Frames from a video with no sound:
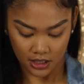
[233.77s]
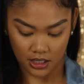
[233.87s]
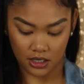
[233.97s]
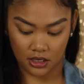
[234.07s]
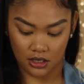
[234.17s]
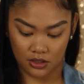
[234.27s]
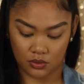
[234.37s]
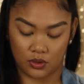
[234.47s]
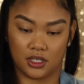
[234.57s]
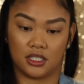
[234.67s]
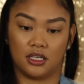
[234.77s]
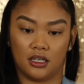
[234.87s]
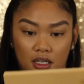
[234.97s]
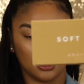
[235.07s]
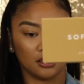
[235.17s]
Here is what
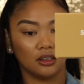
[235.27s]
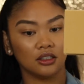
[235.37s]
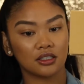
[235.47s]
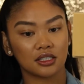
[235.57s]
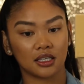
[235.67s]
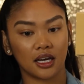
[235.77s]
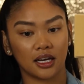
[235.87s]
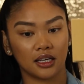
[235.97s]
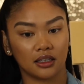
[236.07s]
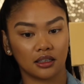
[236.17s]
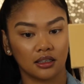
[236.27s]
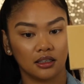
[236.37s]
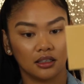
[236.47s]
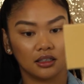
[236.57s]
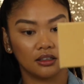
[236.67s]
it looks like.
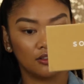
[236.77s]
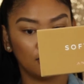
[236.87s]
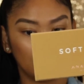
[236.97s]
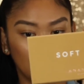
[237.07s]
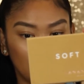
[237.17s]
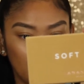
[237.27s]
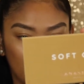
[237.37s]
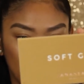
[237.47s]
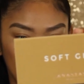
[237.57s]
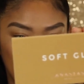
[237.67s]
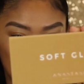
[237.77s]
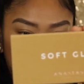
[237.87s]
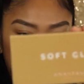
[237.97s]
Very pretty.